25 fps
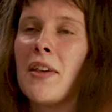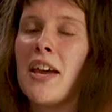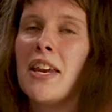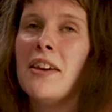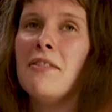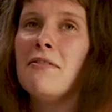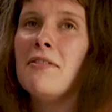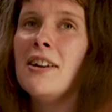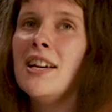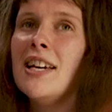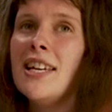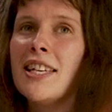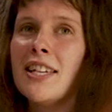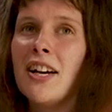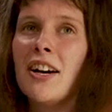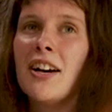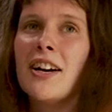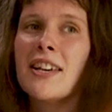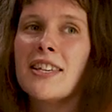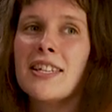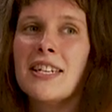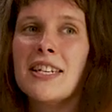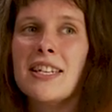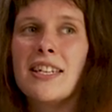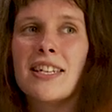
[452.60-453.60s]
And it really
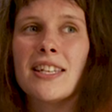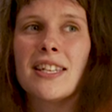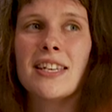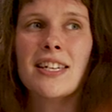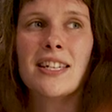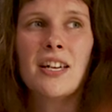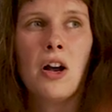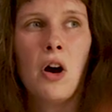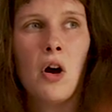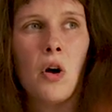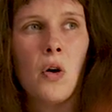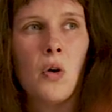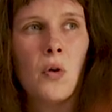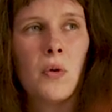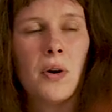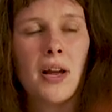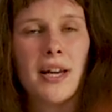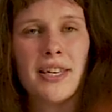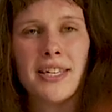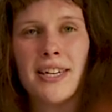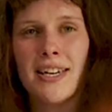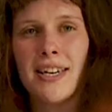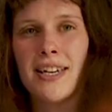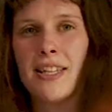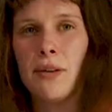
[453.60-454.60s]
ties into this whole
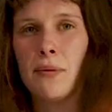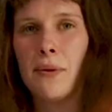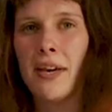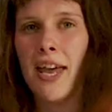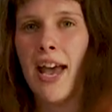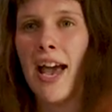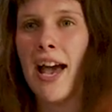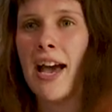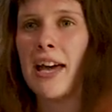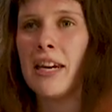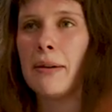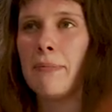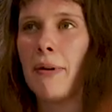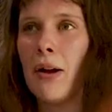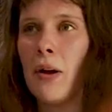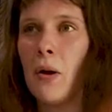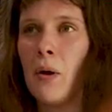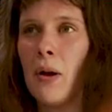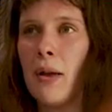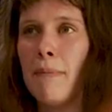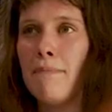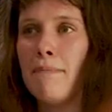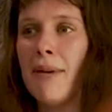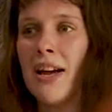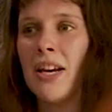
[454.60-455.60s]
idea that we had
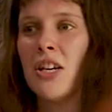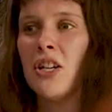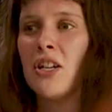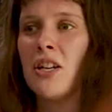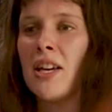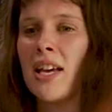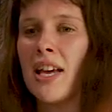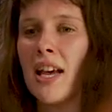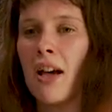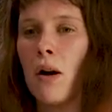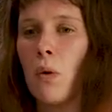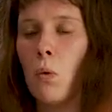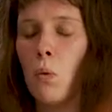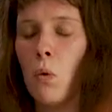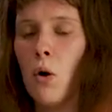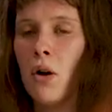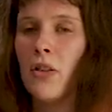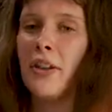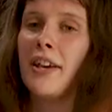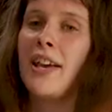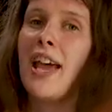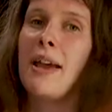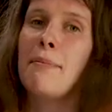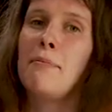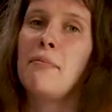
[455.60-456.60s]
about imagining what
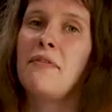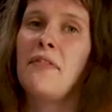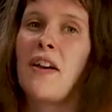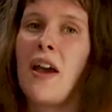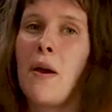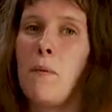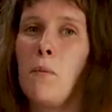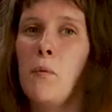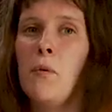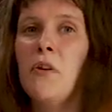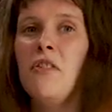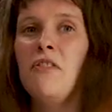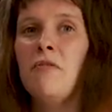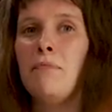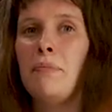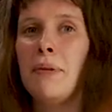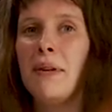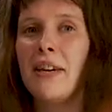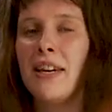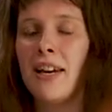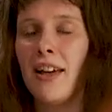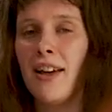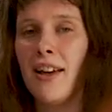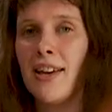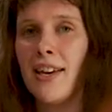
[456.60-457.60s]
the camper van would have
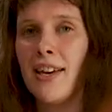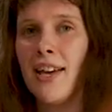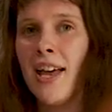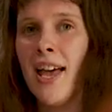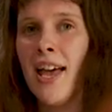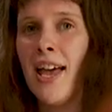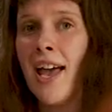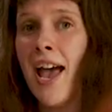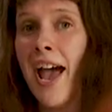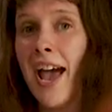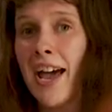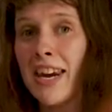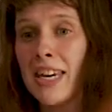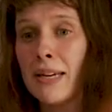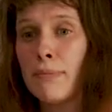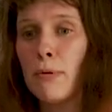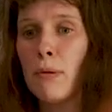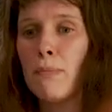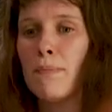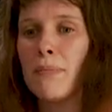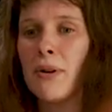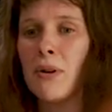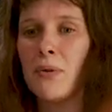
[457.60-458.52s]
been like had it been